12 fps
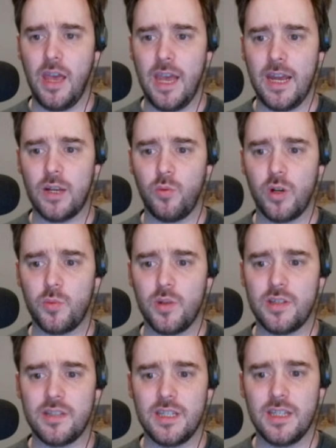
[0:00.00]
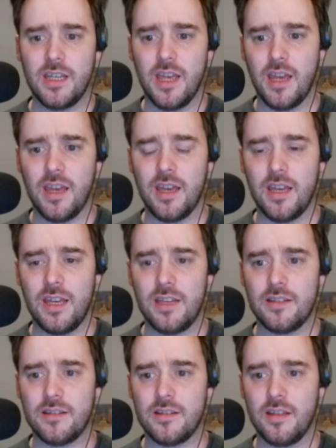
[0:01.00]
And what we see
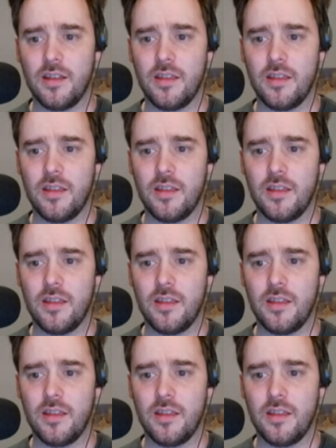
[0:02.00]
is